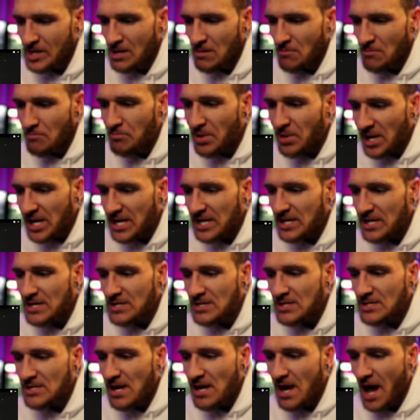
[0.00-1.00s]
But
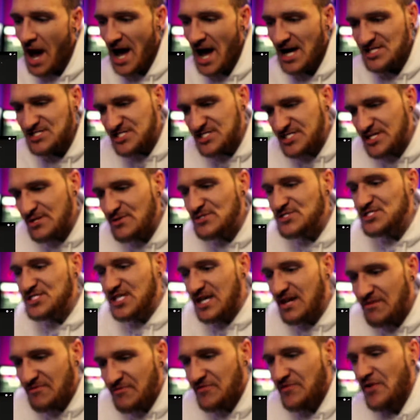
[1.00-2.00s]
I still
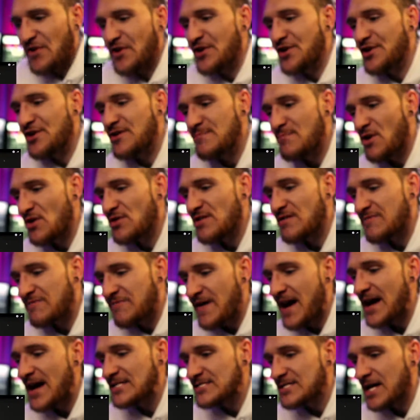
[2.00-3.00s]
stand firm on the
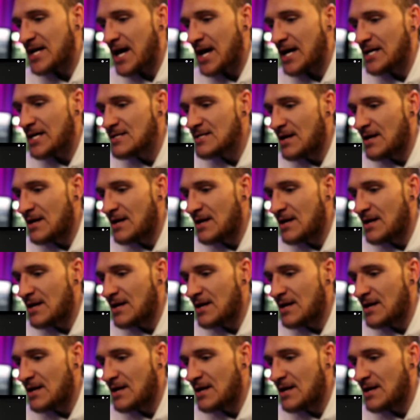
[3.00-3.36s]
fact that